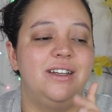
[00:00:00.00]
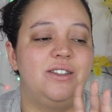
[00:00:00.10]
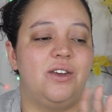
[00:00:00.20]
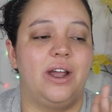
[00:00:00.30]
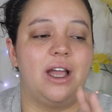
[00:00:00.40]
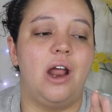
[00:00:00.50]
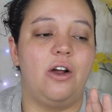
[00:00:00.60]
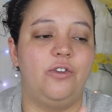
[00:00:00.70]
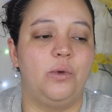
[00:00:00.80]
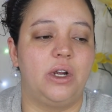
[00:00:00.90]
so I got
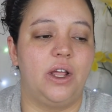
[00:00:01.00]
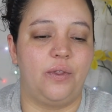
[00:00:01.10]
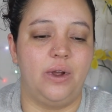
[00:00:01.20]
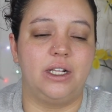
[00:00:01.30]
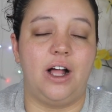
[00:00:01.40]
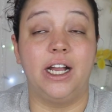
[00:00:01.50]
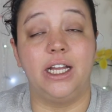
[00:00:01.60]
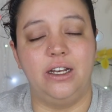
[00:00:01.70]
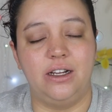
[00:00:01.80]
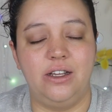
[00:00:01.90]
off of work at 3 o'clock
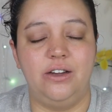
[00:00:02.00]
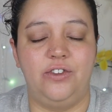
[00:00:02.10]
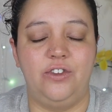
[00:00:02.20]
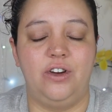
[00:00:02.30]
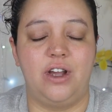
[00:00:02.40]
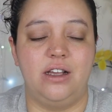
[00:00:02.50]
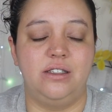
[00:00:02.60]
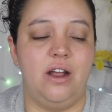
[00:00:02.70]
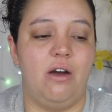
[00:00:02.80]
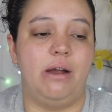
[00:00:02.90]
and if you guys
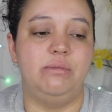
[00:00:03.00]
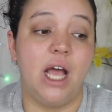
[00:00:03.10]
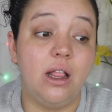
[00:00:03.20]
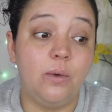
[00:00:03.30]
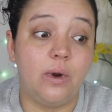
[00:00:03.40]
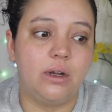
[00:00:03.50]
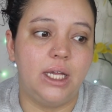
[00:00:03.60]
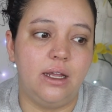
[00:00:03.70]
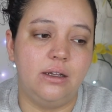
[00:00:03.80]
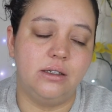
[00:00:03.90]
know I'm
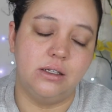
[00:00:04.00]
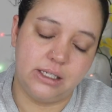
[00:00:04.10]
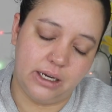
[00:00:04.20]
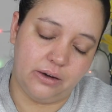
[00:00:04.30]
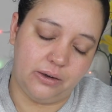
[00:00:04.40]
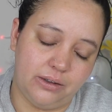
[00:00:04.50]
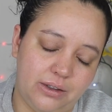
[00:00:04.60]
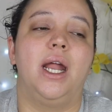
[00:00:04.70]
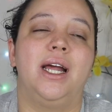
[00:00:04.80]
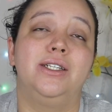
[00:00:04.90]
teleworking still
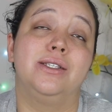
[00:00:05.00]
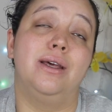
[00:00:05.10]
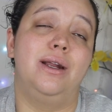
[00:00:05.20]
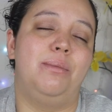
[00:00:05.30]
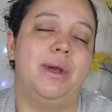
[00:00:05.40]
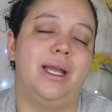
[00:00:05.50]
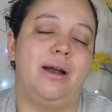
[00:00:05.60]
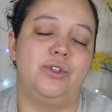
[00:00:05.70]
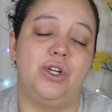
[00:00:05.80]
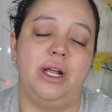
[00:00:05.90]
and I just laid on my
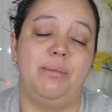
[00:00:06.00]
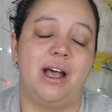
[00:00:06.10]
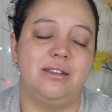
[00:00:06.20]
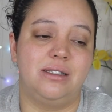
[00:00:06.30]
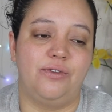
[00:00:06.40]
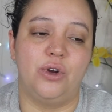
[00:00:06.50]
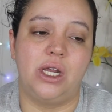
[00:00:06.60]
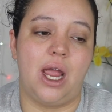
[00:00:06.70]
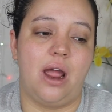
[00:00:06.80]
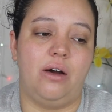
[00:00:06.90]
couch and I passed the
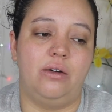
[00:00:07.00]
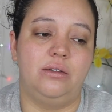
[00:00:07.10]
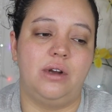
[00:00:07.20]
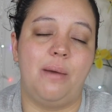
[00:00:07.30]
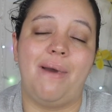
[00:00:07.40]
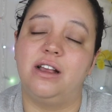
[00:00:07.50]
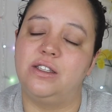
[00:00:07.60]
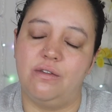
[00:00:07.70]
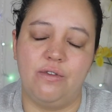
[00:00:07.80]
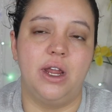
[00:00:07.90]
freak out. I
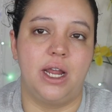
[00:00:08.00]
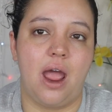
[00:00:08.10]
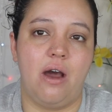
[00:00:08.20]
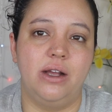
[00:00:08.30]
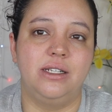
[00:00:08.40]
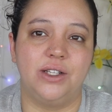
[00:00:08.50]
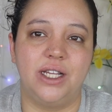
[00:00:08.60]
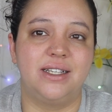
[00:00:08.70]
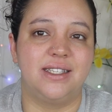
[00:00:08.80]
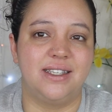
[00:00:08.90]
passed the freak out until
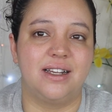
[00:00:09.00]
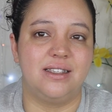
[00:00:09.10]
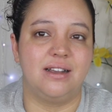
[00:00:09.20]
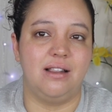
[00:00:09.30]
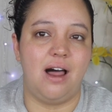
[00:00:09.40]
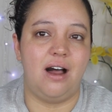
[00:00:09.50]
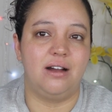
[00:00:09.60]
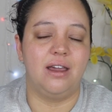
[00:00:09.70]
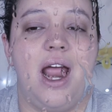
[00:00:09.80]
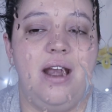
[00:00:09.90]
like 6
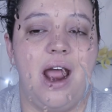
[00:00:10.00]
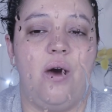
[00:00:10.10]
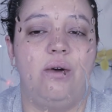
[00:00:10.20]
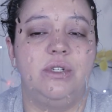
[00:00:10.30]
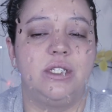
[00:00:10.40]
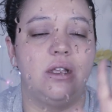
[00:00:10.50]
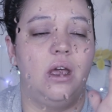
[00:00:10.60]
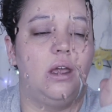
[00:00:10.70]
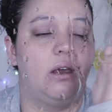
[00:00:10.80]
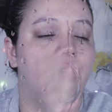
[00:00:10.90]
o'clock and now I'm just
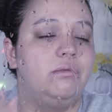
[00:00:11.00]
like